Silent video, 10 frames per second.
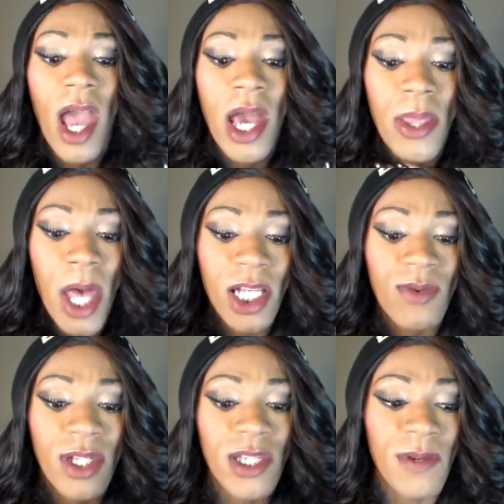And
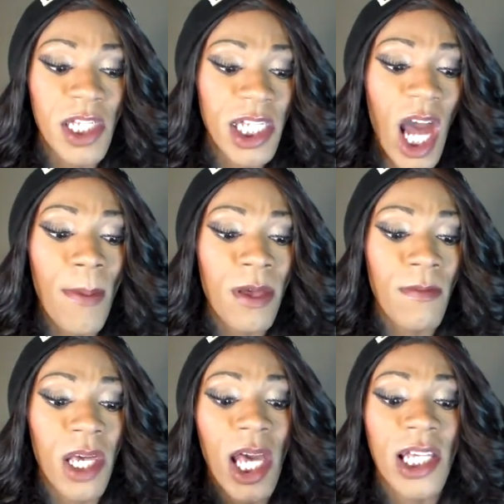that's what's been
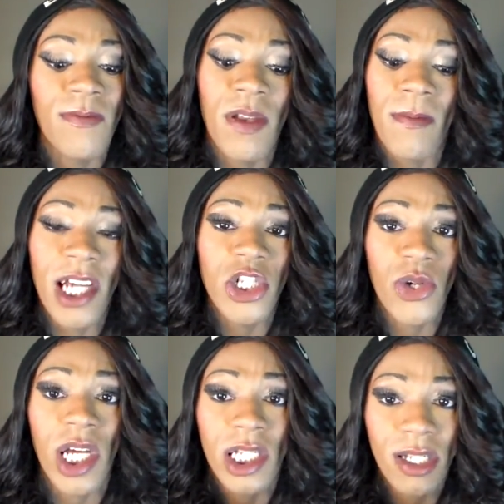stopping me, has been my
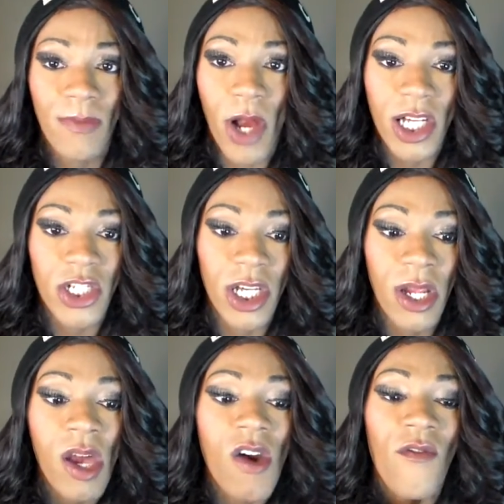trans depression